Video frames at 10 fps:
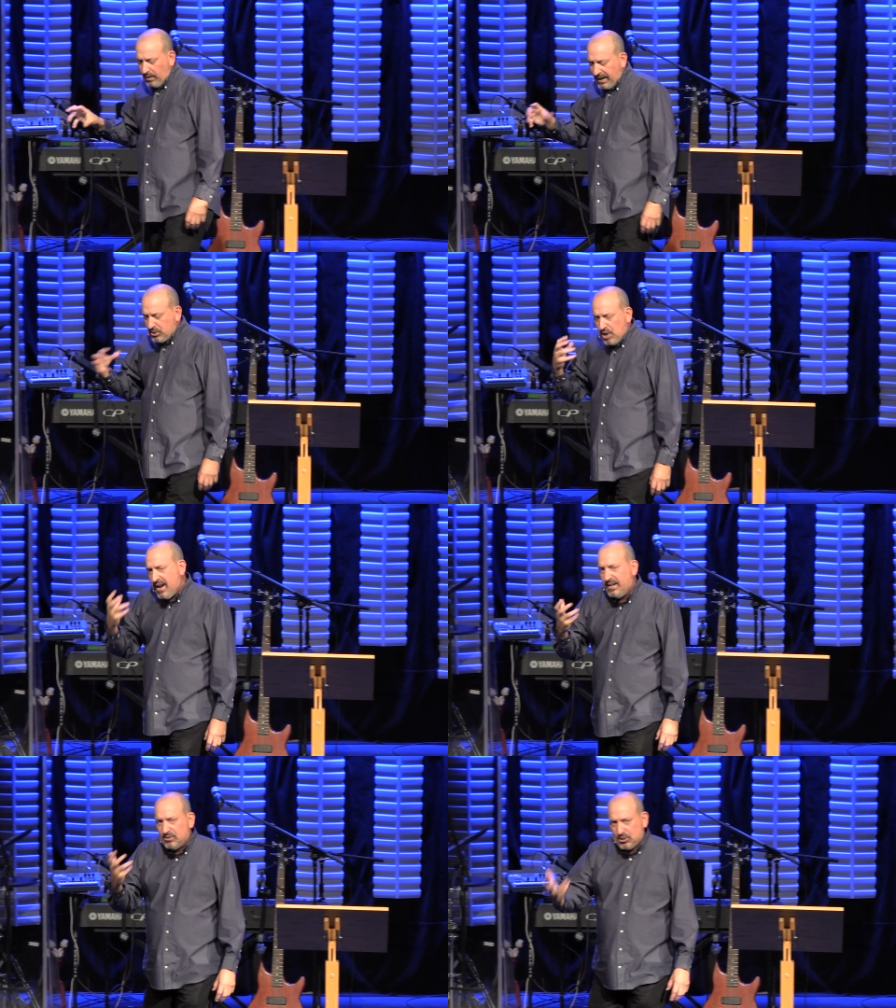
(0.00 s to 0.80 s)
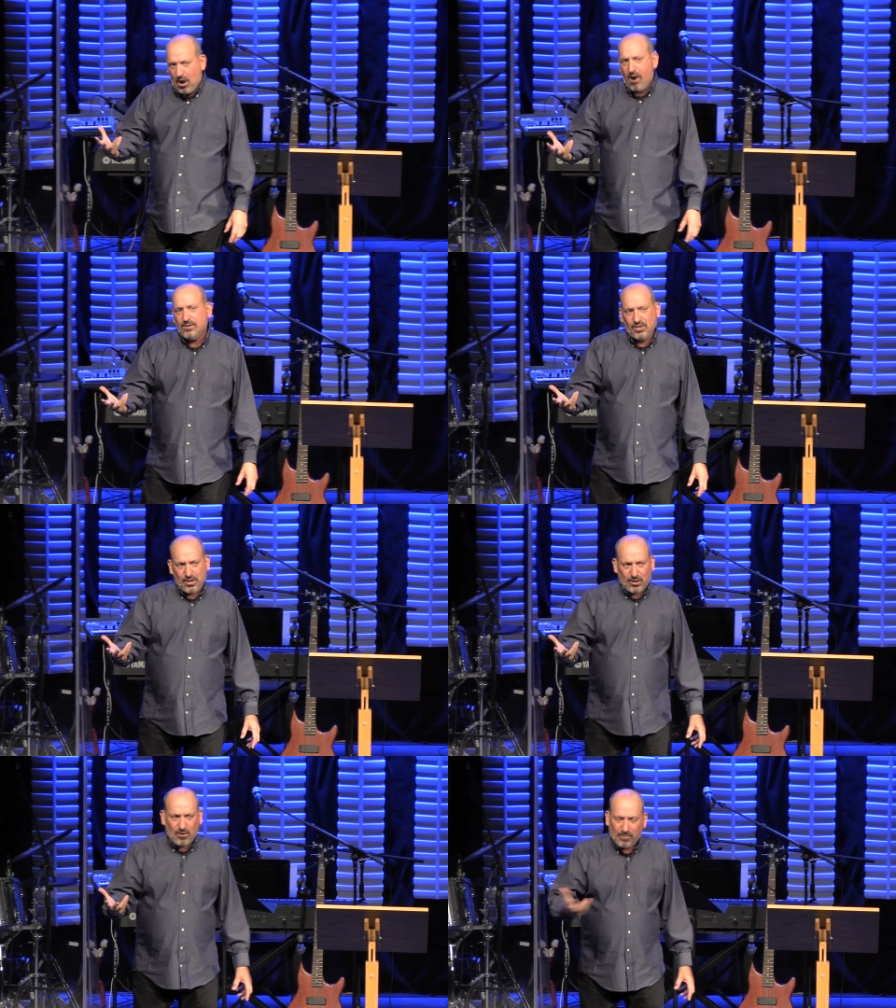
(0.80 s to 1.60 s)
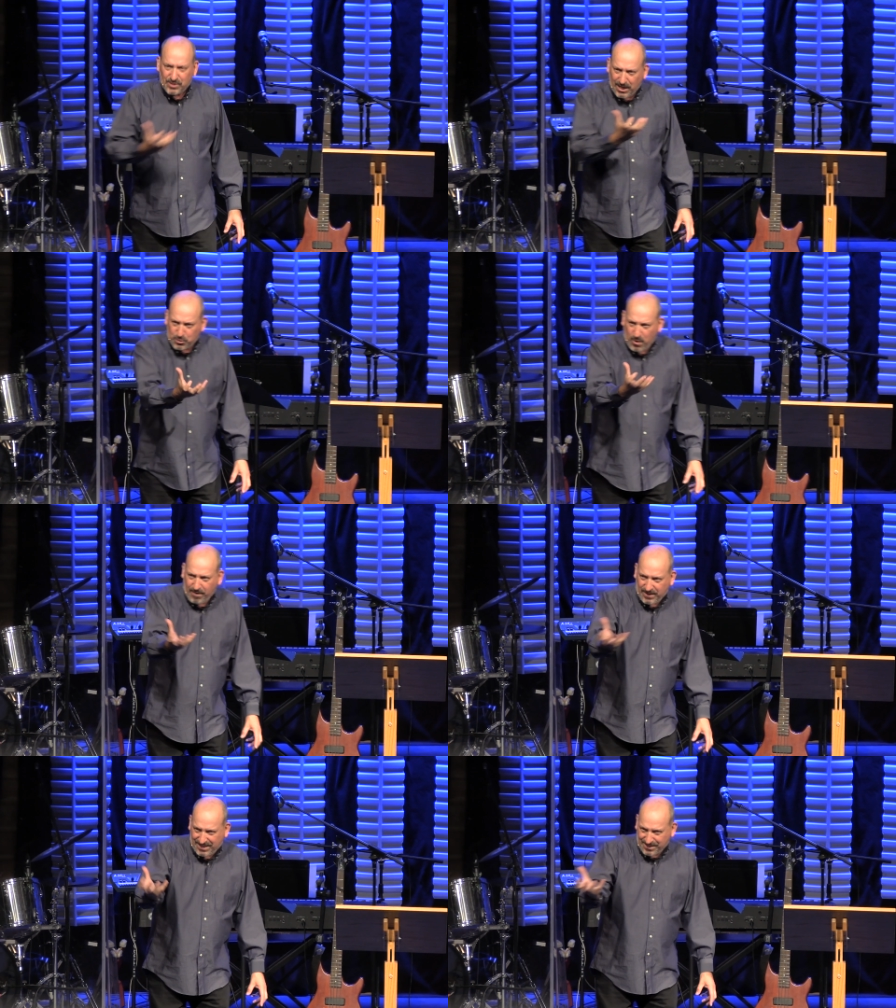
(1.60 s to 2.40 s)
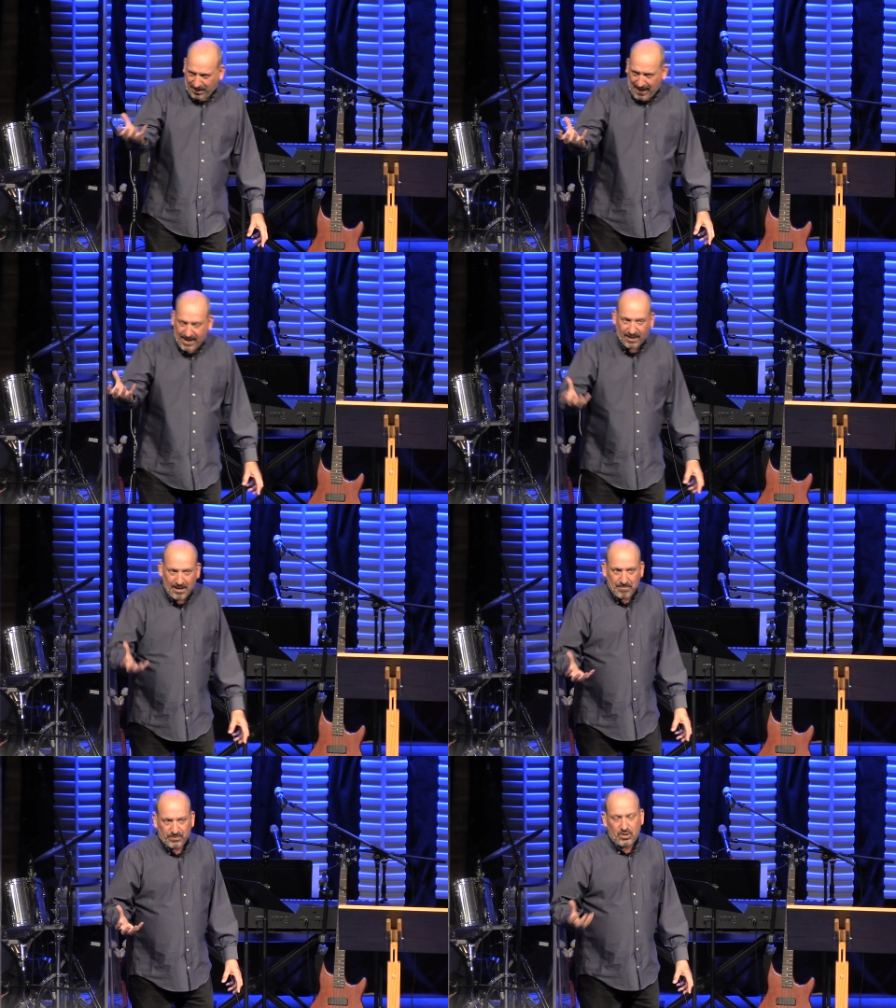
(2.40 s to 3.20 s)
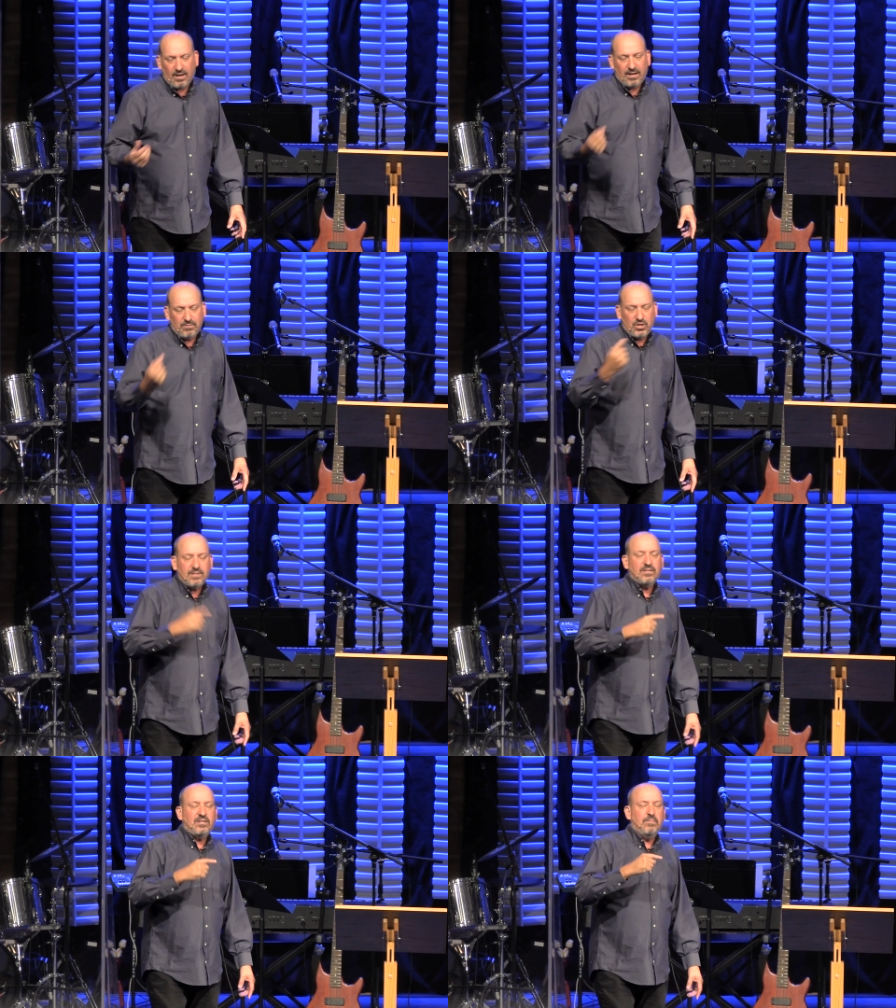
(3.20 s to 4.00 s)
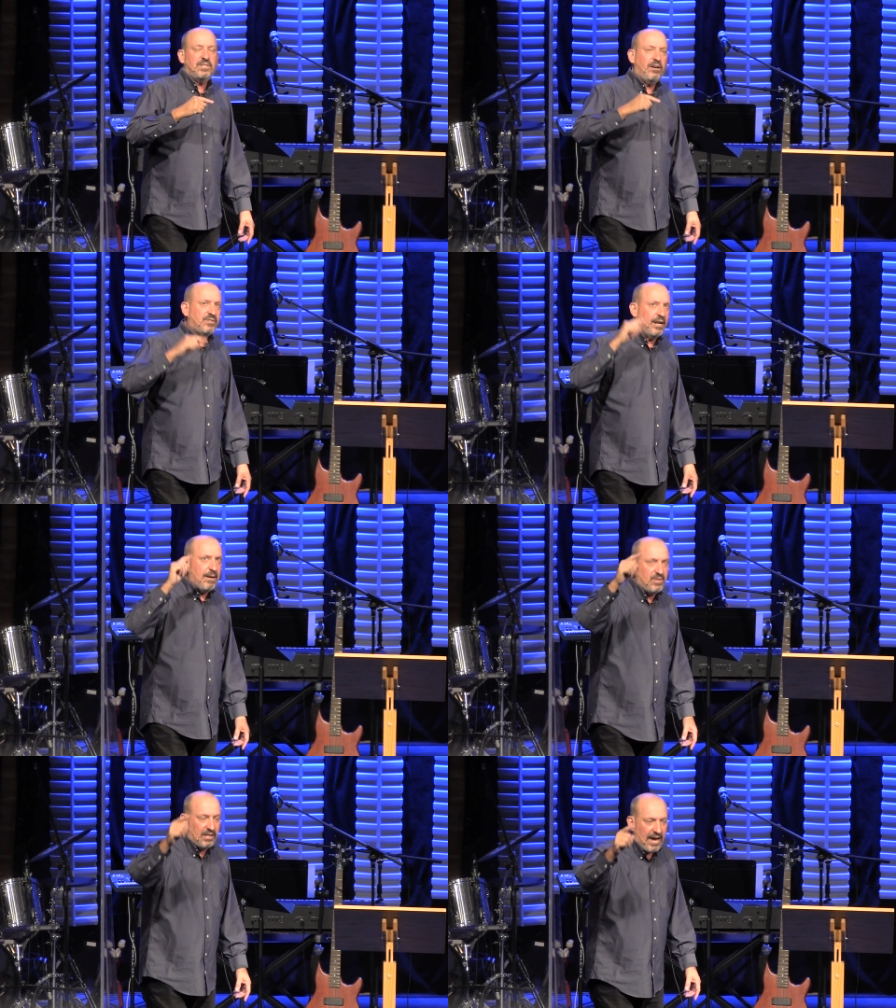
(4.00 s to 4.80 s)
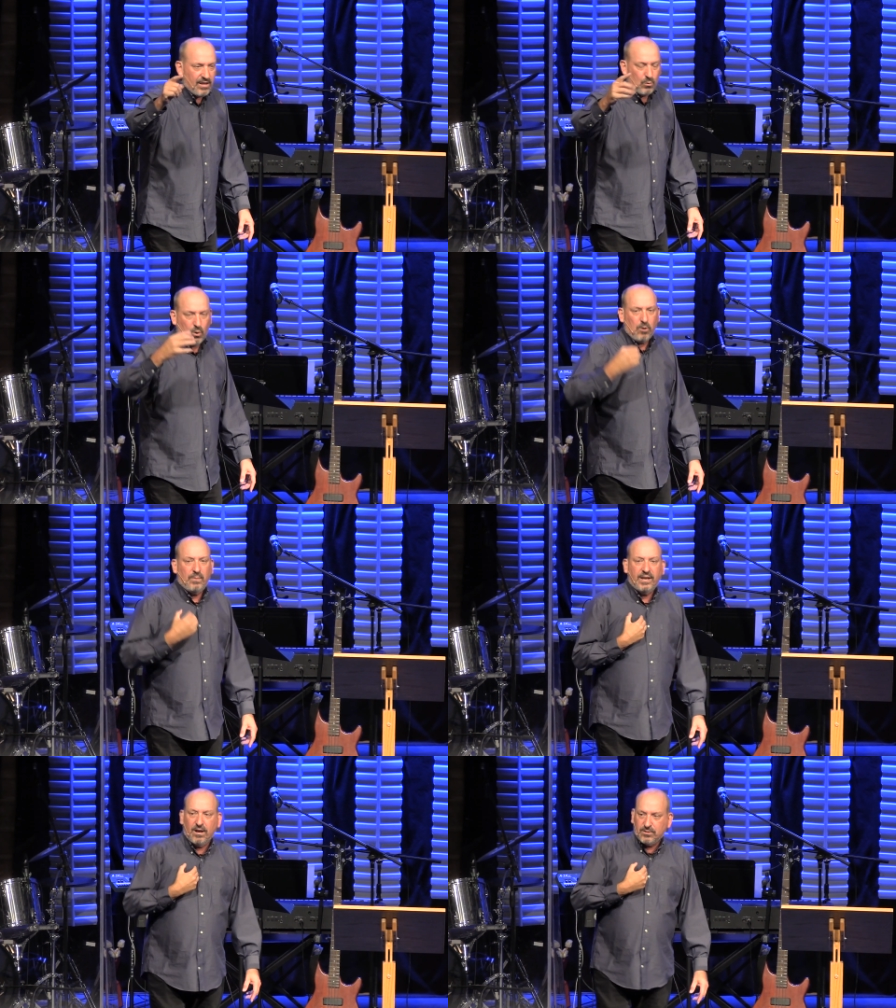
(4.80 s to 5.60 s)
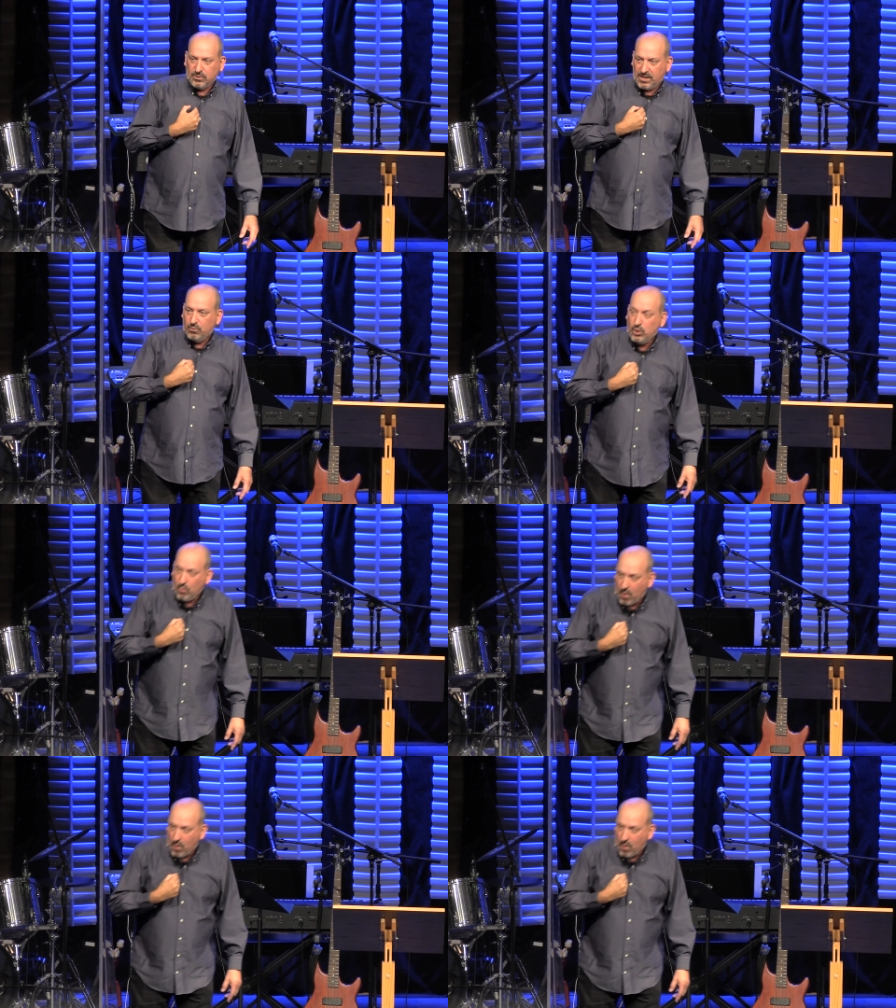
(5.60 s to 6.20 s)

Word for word: like shining stars in the universe. Each one of us is a light. J- Jesus himself said, I'm the light of the world, but he also said, You